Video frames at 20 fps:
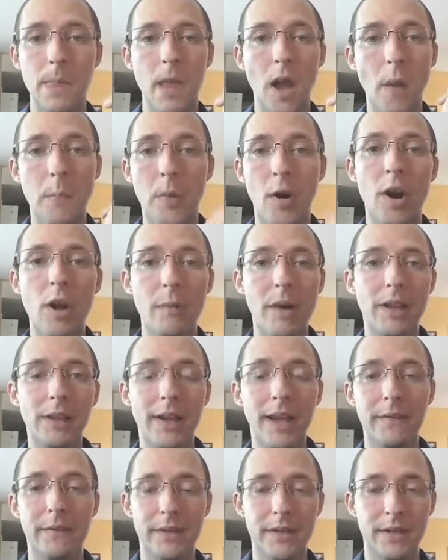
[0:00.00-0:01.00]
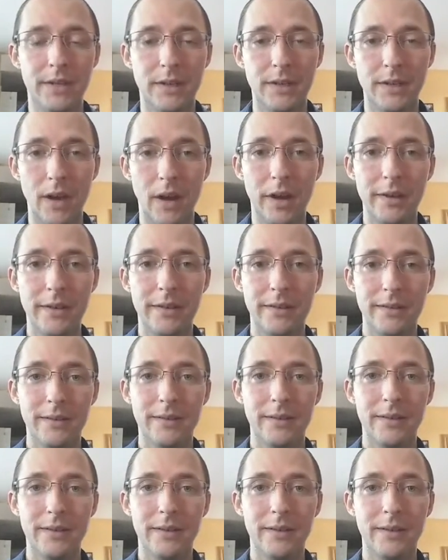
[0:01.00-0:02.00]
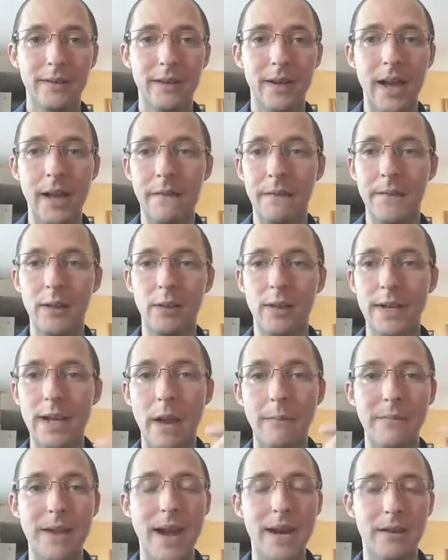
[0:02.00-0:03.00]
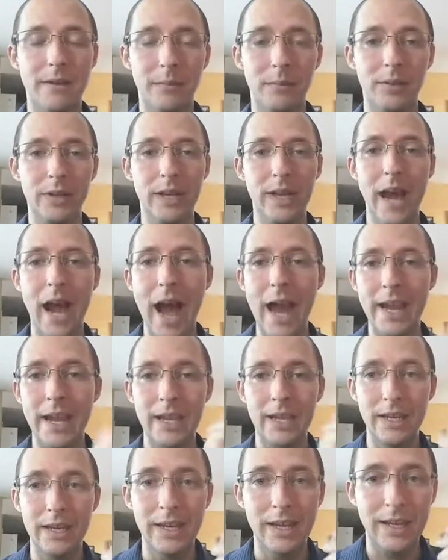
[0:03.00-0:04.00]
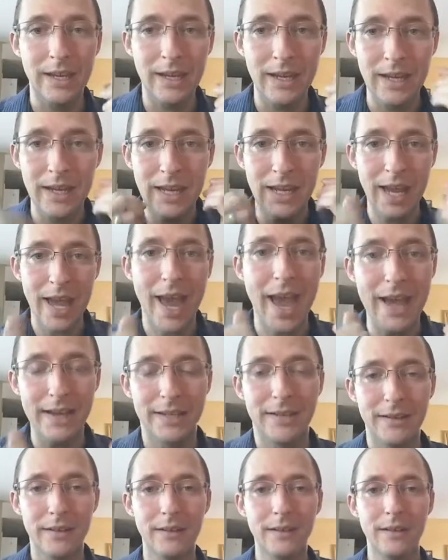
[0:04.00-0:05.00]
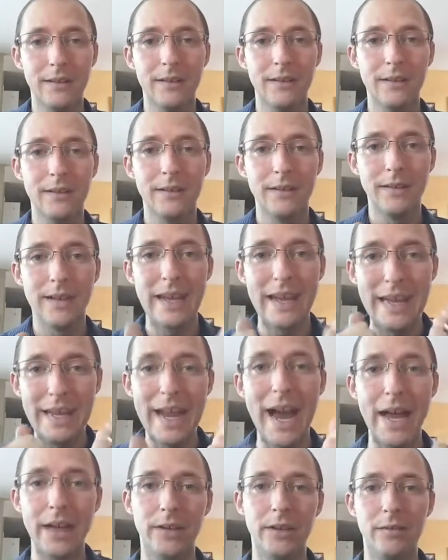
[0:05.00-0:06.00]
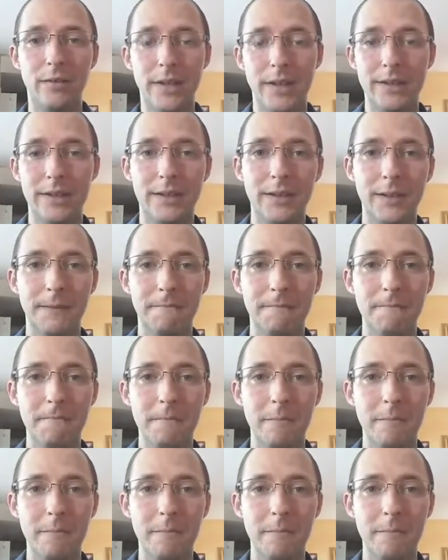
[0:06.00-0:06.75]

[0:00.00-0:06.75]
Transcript: part of my life is gone. I feel like I'm not complete. I can't not do this.